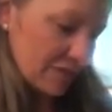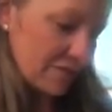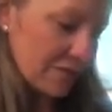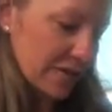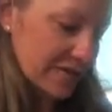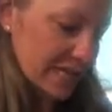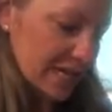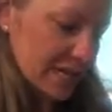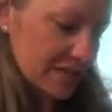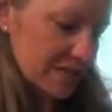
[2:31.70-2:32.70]
for its
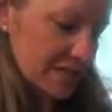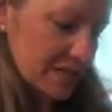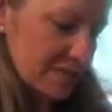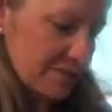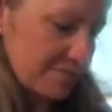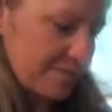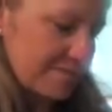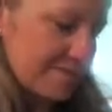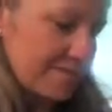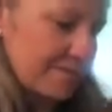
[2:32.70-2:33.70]
ears.
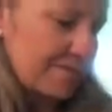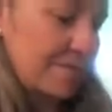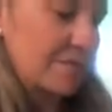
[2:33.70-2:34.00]
And